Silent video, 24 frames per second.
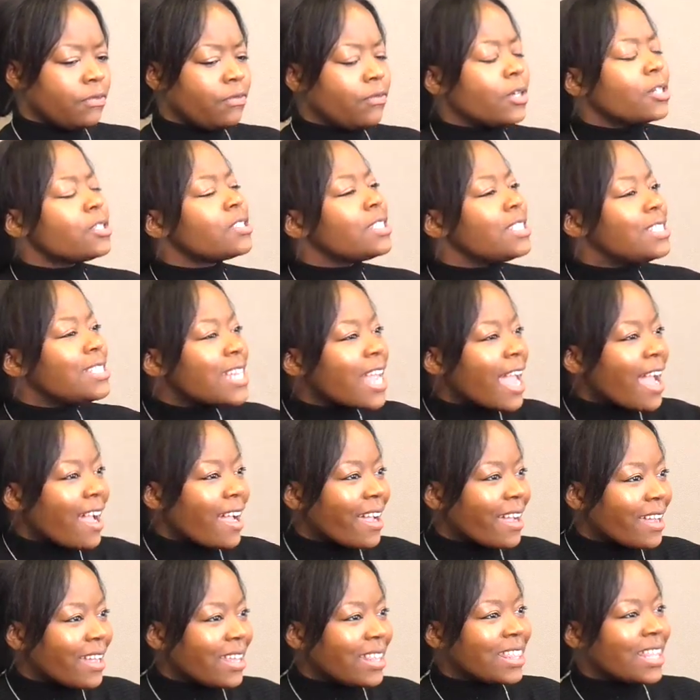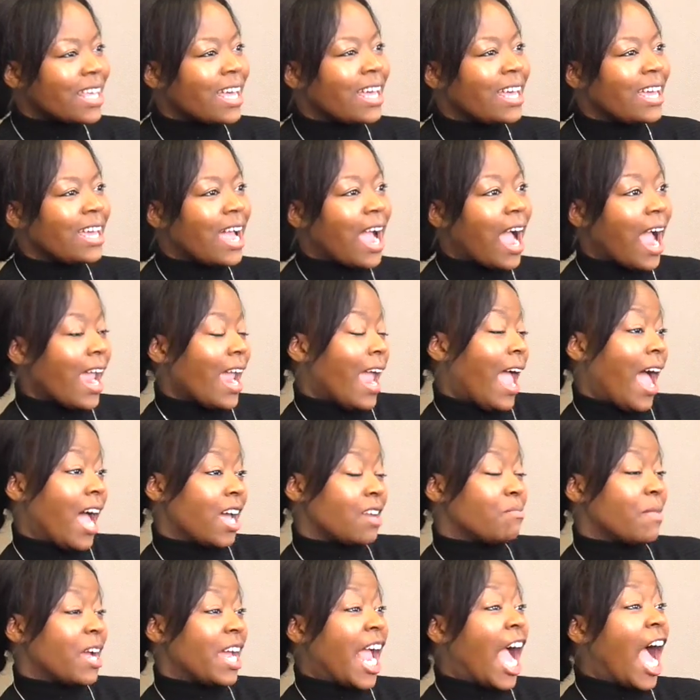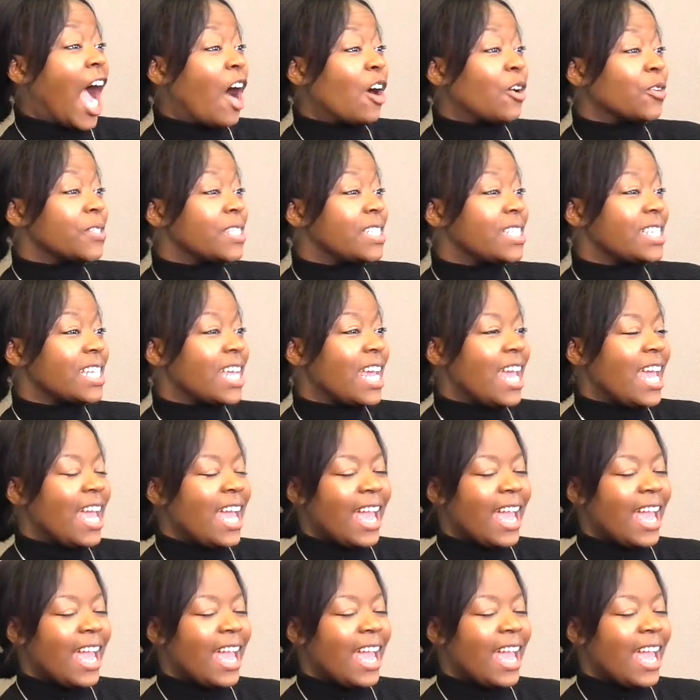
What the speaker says: first day that I had my house.